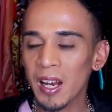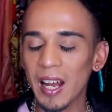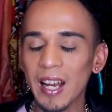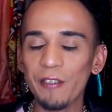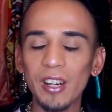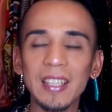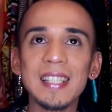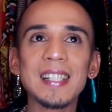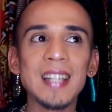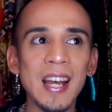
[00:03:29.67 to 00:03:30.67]
Like, I feel like the
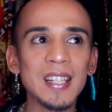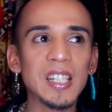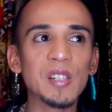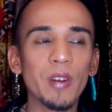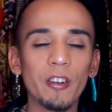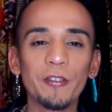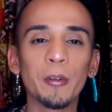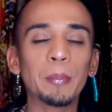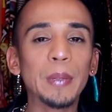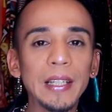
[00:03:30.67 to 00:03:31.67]
scent is very
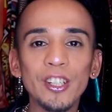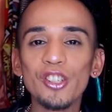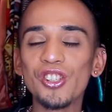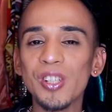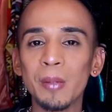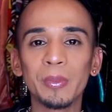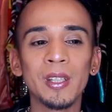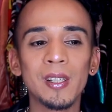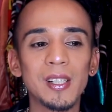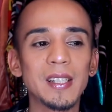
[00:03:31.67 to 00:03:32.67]
familiar to something
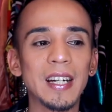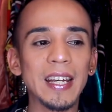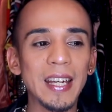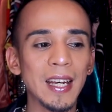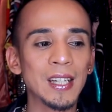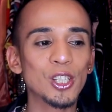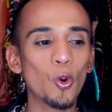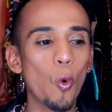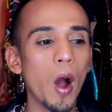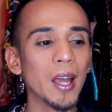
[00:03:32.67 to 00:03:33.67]
else that I can't
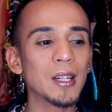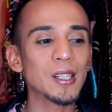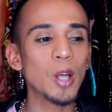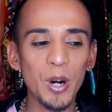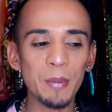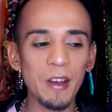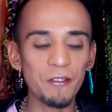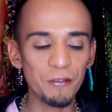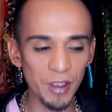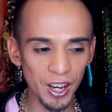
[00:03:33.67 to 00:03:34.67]
quite put my
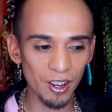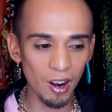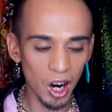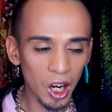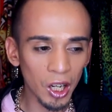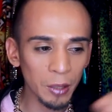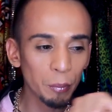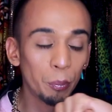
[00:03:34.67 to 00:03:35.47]
finger on.